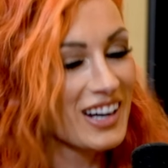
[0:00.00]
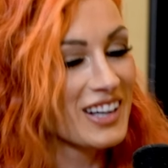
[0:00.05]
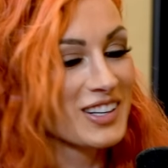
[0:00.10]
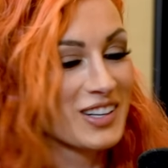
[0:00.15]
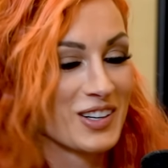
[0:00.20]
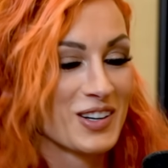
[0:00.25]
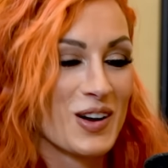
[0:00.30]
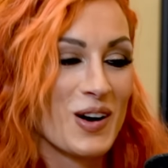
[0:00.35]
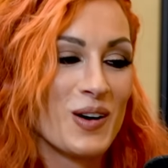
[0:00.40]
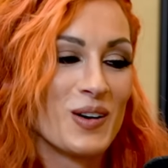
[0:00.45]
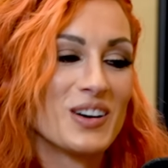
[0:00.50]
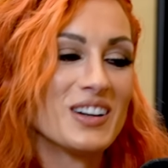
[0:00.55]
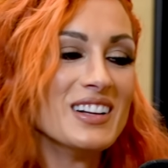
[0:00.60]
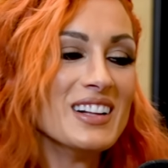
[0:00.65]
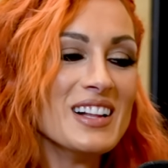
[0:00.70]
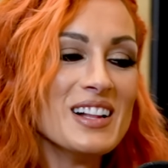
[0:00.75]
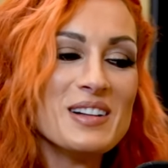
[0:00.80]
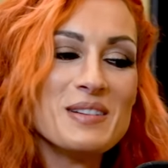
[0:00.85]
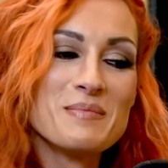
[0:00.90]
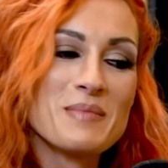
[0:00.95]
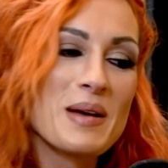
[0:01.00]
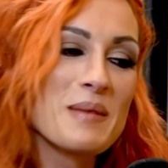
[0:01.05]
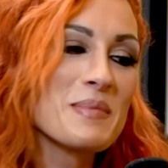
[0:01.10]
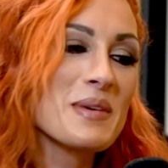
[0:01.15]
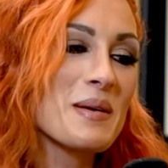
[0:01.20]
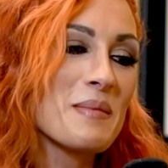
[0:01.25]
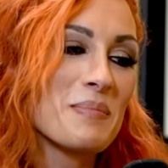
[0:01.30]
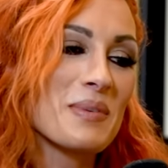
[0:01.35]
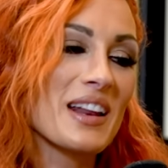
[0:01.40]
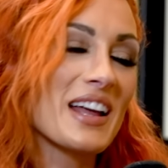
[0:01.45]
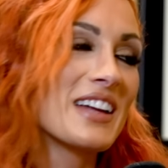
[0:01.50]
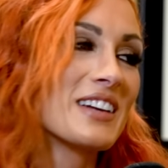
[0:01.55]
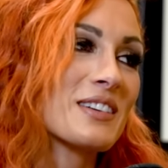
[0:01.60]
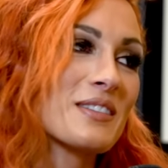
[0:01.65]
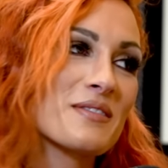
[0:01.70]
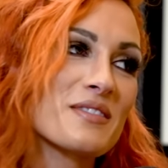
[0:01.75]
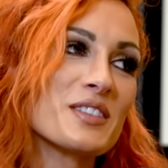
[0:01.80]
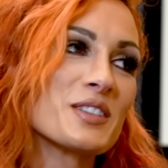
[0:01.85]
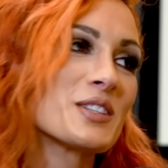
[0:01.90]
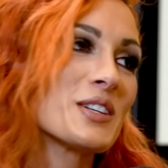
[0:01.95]
I don't know. Maybe a blend
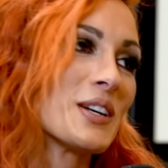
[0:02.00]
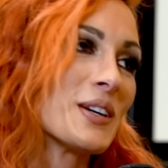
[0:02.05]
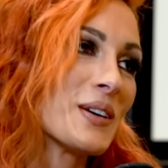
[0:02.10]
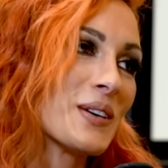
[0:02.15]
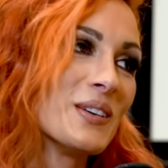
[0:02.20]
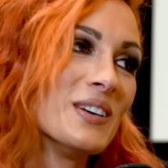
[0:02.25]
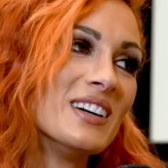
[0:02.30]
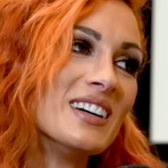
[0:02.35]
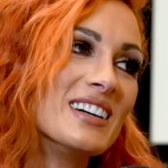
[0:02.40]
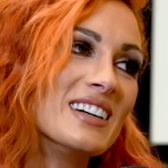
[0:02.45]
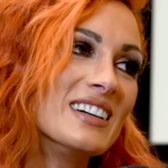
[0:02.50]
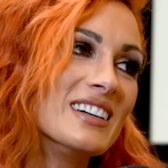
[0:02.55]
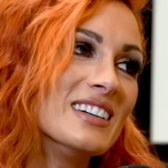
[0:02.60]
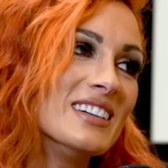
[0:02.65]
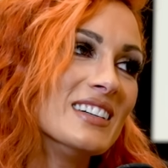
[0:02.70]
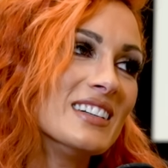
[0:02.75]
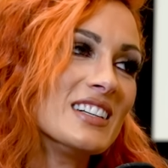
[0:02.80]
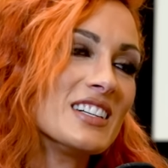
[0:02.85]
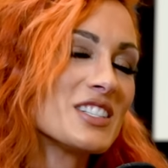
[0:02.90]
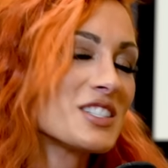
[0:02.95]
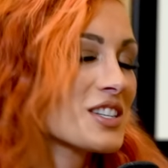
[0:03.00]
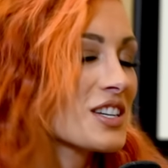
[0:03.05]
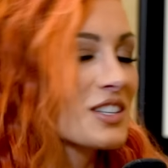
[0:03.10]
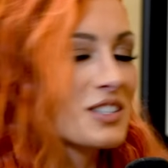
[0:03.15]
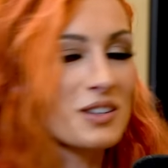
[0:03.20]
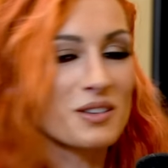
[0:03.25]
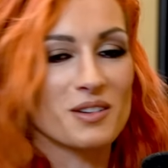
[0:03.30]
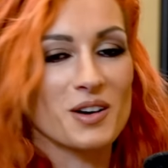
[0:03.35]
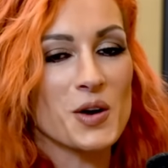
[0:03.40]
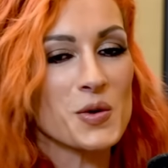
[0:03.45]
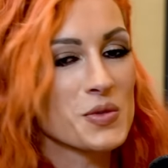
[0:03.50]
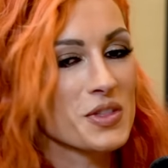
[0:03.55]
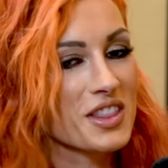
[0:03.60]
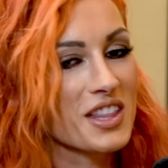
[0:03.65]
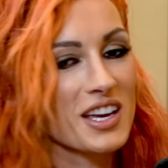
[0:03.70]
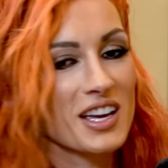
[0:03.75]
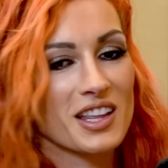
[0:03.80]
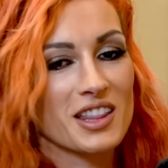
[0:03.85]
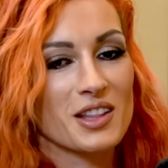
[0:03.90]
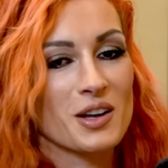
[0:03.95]
of the two. Yeah. She's her own
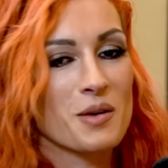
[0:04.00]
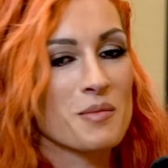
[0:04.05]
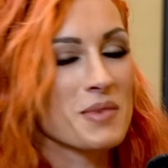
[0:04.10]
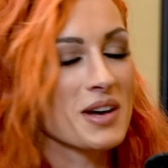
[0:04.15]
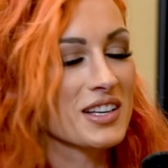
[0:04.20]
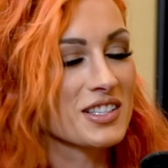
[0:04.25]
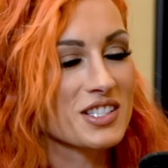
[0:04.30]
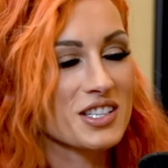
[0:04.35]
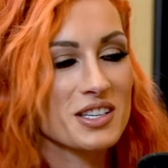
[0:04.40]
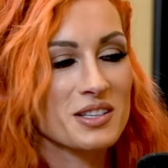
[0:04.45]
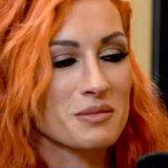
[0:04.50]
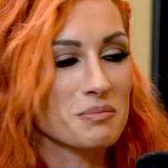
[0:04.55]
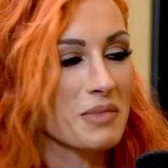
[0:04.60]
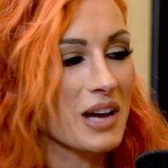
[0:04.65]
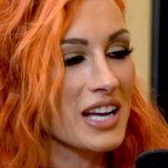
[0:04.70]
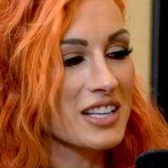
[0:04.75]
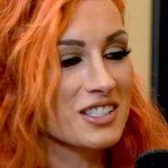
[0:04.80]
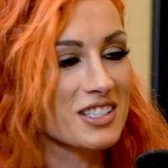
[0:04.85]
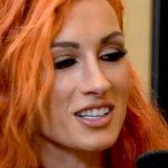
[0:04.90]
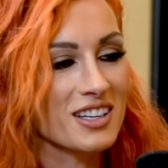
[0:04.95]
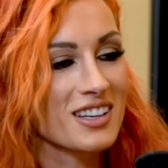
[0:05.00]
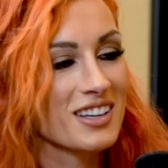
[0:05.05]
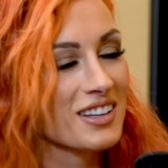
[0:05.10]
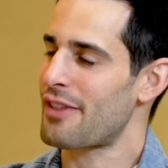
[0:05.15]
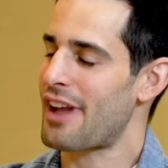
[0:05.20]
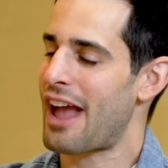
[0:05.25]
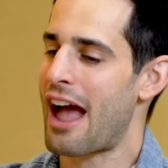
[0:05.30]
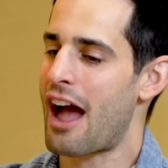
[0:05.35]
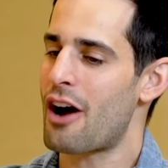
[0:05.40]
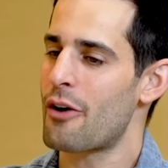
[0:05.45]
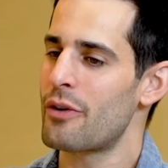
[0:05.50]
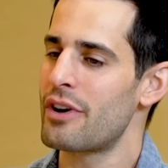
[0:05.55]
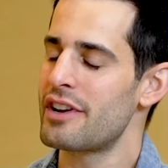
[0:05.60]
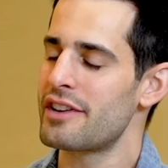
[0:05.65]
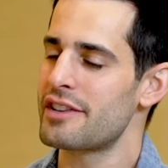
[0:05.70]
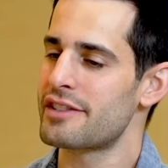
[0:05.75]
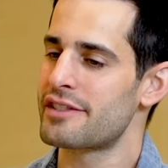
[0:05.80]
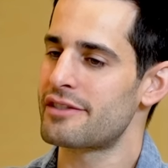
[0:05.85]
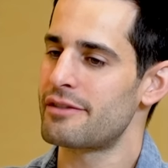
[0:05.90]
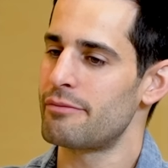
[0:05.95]
thing though, man. She's magic. How
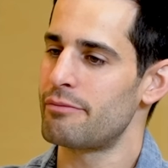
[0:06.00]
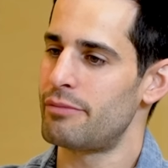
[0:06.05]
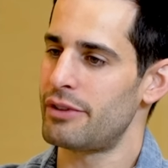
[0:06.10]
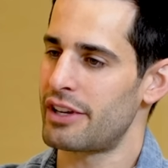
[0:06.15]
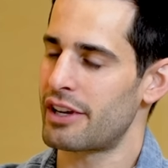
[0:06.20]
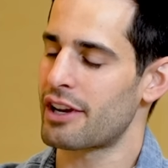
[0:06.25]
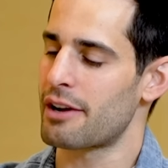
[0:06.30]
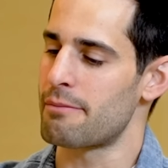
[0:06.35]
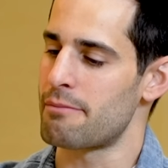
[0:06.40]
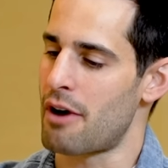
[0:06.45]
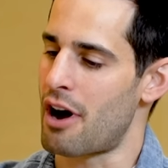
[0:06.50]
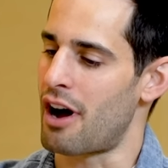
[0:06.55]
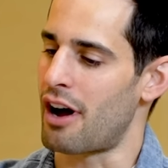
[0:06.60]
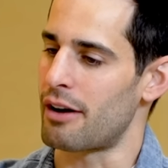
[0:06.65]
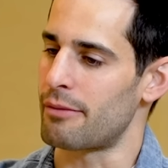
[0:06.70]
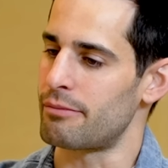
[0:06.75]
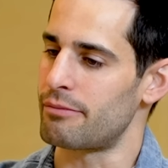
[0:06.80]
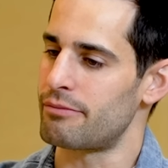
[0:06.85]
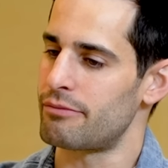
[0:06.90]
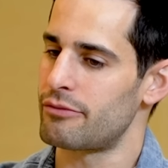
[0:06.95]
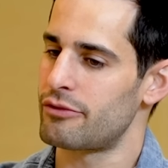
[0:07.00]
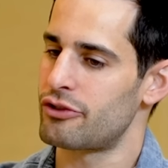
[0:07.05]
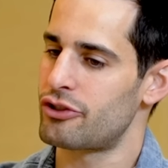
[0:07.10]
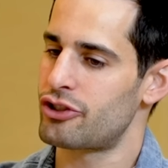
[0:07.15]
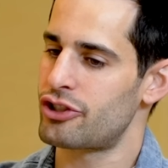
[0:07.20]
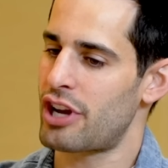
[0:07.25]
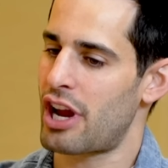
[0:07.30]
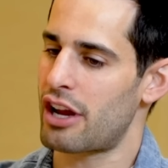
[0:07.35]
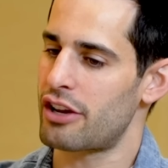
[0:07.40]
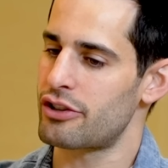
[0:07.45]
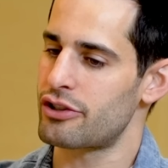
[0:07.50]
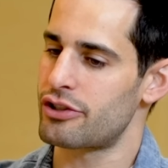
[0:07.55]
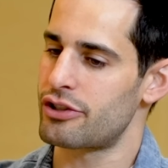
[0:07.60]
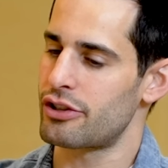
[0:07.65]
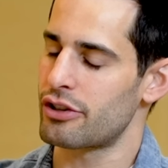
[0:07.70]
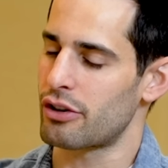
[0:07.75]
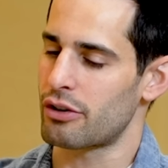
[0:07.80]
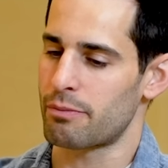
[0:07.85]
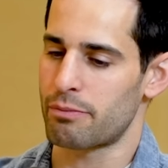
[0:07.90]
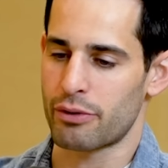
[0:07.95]
has being a mom changed
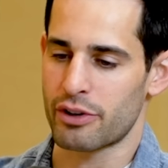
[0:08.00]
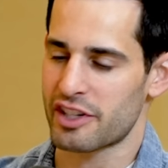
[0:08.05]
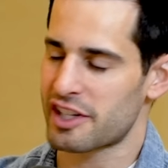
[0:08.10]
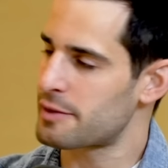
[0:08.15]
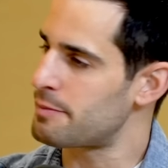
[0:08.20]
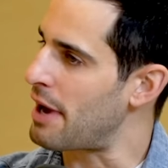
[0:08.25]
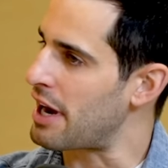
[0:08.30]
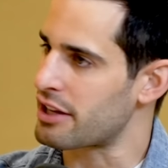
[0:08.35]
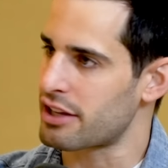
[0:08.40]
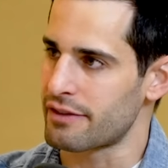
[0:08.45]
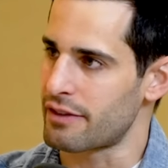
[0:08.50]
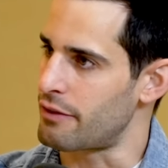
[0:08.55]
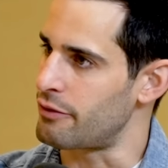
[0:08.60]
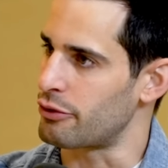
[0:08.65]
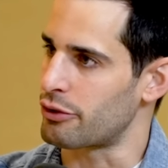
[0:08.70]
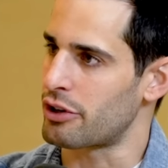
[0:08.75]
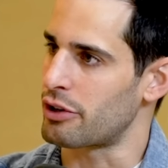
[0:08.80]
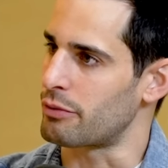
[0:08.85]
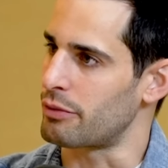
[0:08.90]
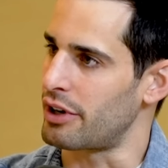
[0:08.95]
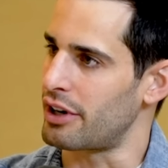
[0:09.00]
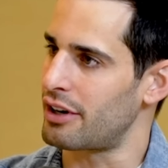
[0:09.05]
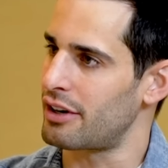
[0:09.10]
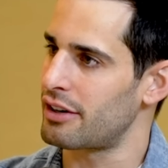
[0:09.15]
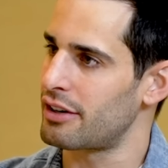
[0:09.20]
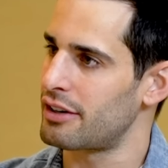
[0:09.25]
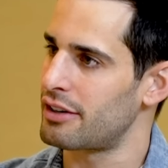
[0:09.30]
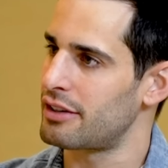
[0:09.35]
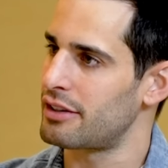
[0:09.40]
your perspective of your career?